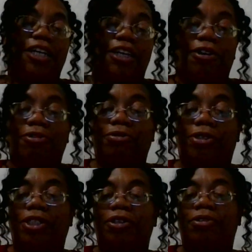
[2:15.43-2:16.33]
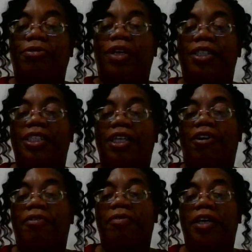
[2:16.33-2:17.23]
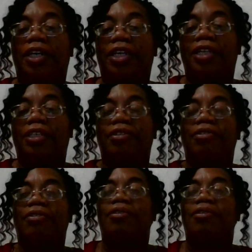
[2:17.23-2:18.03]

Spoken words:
go to CRN